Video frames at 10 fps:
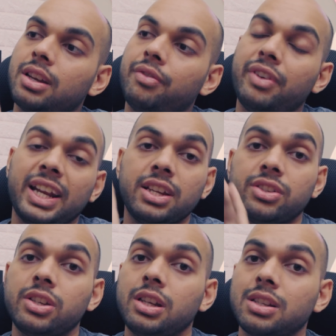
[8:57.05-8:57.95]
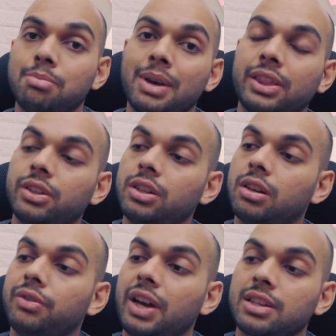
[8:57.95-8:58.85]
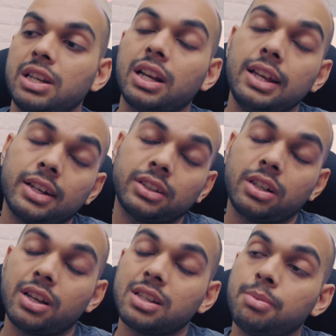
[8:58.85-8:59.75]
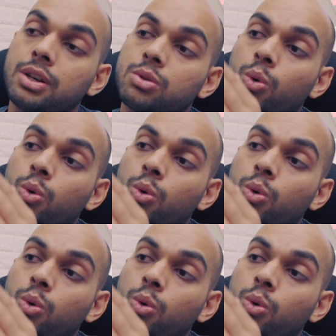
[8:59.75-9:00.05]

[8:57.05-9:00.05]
a very ingenious method of actually clearing the dust, because